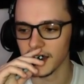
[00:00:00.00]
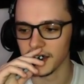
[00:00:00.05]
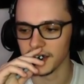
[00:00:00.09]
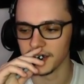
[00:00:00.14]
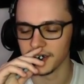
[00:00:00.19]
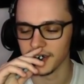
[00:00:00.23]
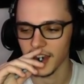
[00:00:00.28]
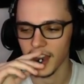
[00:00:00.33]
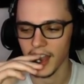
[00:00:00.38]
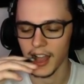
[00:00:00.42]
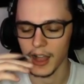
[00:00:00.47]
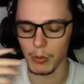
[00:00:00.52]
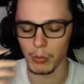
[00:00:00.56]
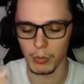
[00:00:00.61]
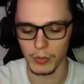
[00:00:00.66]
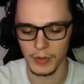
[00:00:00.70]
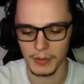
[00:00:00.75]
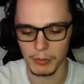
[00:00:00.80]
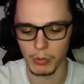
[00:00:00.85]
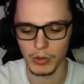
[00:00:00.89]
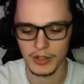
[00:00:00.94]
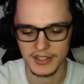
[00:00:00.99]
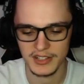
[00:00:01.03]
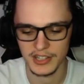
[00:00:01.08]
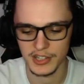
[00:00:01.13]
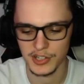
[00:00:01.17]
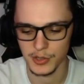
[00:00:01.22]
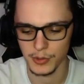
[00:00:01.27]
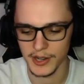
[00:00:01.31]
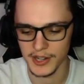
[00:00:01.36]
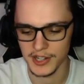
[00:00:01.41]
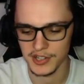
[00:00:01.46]
and how in what
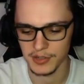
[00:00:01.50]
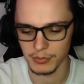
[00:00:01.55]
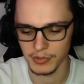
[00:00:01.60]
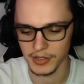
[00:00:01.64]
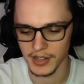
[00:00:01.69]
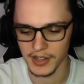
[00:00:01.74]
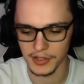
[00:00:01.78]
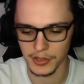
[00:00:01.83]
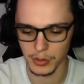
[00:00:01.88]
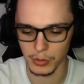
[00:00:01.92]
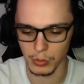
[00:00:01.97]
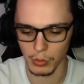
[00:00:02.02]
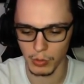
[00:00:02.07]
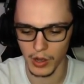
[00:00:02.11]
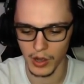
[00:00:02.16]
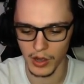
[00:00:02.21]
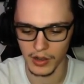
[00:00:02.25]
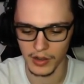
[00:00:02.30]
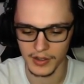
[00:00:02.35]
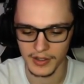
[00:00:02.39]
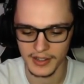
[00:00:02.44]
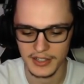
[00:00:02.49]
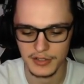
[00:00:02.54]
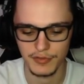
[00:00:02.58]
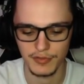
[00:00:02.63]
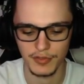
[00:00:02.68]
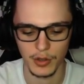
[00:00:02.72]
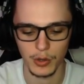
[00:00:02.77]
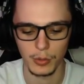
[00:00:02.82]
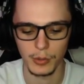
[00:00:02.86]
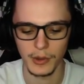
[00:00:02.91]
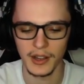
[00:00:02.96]
situation would I do what. His
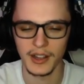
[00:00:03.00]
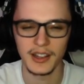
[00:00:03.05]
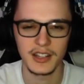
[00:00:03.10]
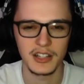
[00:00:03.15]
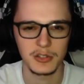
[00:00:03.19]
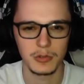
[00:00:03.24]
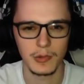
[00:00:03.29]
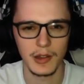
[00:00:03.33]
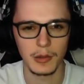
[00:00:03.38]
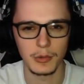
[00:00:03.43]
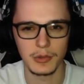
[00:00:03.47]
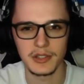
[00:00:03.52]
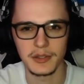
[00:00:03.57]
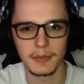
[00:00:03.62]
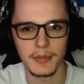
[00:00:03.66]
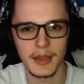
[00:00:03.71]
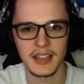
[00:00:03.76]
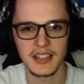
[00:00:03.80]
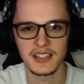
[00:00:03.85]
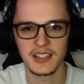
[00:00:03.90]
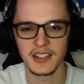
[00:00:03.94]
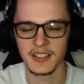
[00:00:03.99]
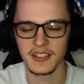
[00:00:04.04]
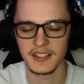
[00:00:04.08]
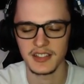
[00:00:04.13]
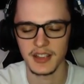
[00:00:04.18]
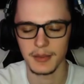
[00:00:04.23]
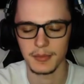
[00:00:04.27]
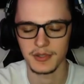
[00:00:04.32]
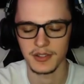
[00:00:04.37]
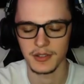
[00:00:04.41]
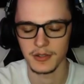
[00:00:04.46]
footwork as well was amazing in
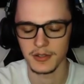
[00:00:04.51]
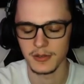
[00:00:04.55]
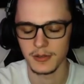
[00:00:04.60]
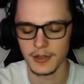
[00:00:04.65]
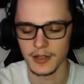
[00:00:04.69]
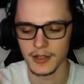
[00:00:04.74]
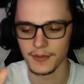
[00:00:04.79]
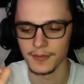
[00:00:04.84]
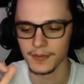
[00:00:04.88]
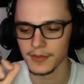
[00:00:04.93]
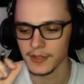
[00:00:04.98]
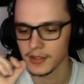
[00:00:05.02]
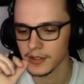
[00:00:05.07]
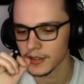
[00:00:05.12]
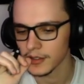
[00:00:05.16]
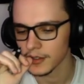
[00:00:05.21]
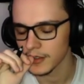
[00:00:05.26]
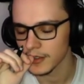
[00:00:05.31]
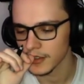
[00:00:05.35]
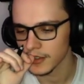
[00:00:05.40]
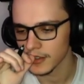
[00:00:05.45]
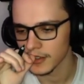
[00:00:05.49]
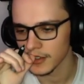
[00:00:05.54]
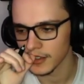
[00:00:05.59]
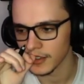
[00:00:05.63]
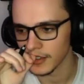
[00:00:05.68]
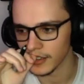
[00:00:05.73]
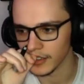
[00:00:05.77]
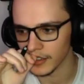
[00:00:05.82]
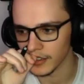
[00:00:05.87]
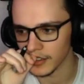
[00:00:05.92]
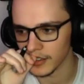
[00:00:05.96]
this episode as well.
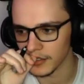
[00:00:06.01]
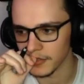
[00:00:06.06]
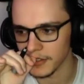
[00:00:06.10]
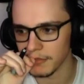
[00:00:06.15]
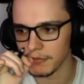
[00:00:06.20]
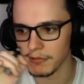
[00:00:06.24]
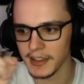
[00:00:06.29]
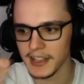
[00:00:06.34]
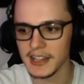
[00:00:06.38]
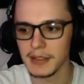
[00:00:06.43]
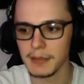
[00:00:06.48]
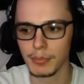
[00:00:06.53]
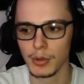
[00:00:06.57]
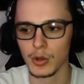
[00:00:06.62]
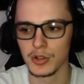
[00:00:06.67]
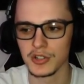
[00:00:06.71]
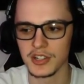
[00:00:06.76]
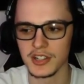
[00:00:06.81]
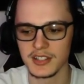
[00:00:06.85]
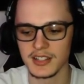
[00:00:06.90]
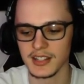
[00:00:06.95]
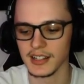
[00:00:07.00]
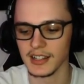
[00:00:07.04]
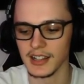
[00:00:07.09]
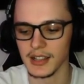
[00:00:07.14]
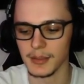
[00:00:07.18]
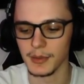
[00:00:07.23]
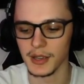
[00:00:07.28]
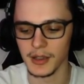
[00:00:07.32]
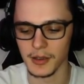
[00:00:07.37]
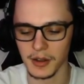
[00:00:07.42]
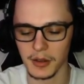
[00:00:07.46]
Um, he really pushed it to the
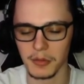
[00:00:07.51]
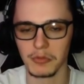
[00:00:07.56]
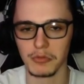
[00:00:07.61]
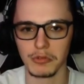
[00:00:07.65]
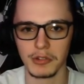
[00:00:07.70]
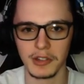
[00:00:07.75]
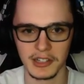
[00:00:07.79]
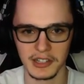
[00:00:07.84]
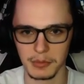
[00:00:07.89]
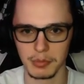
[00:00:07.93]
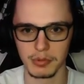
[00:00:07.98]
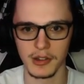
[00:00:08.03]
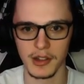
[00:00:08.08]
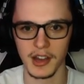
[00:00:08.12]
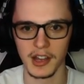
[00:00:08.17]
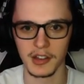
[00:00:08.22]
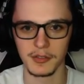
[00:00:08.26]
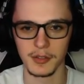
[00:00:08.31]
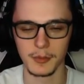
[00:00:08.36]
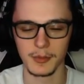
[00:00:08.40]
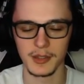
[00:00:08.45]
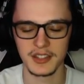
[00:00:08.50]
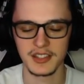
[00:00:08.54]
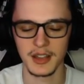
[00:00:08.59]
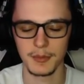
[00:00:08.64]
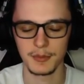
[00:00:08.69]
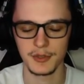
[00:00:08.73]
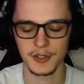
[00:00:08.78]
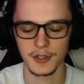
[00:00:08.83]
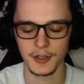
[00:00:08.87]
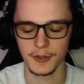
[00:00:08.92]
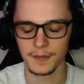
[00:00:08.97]
limit, and I'm really proud of him this
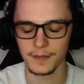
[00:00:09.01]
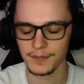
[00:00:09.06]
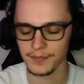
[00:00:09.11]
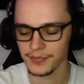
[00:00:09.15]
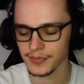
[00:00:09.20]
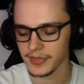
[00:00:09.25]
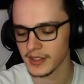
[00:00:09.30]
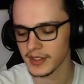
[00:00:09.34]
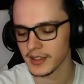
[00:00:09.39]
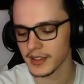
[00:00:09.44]
episode.